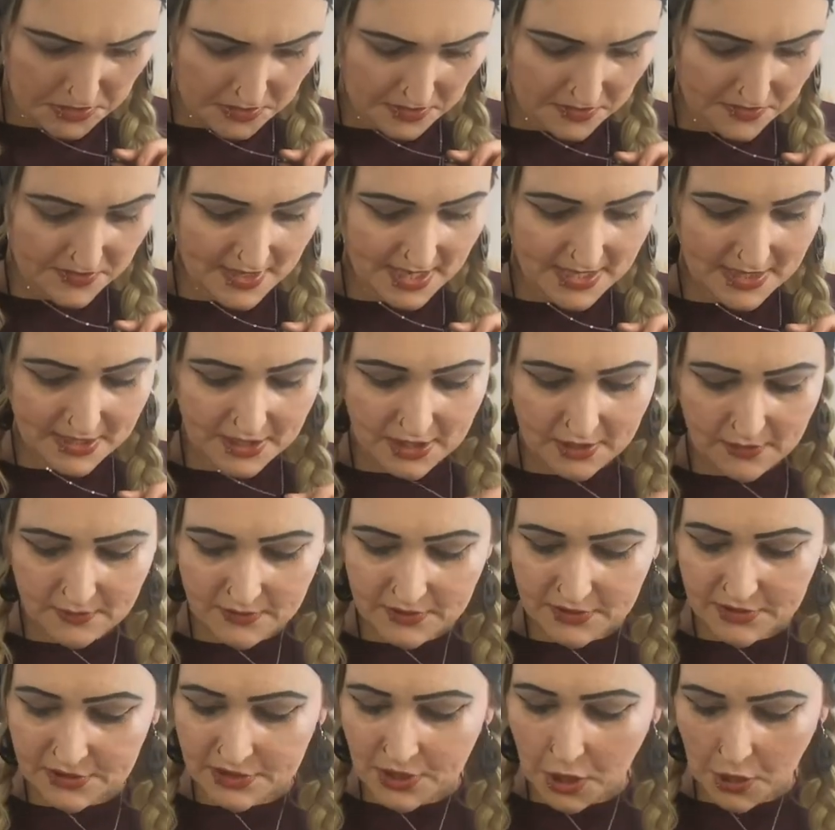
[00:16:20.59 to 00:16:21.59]
Thank you
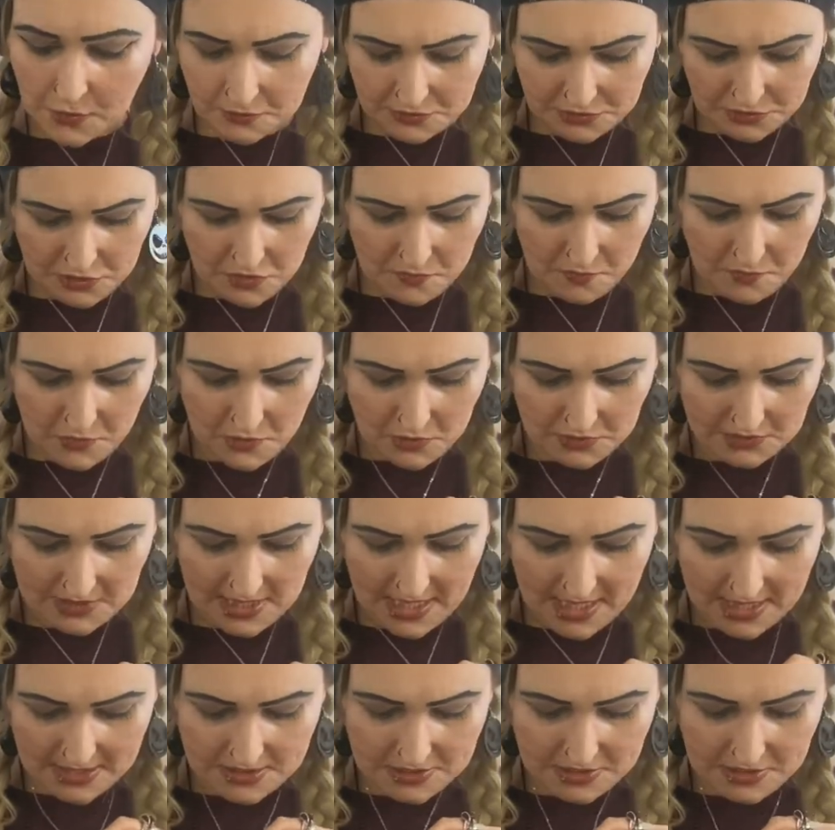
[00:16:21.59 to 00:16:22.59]
so much,
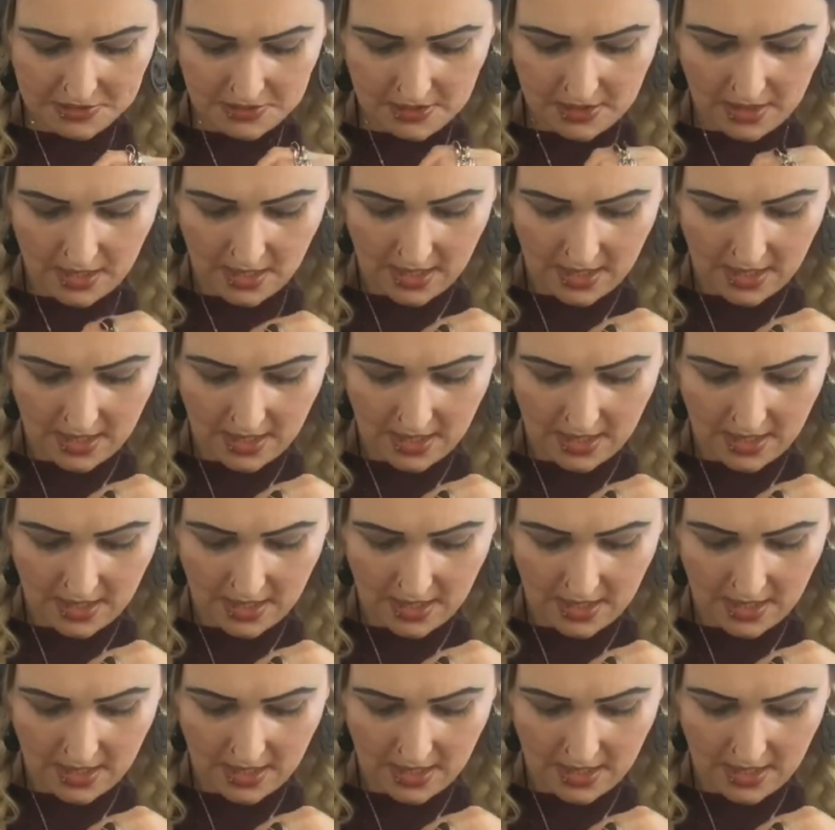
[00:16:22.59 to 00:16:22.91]
Angela.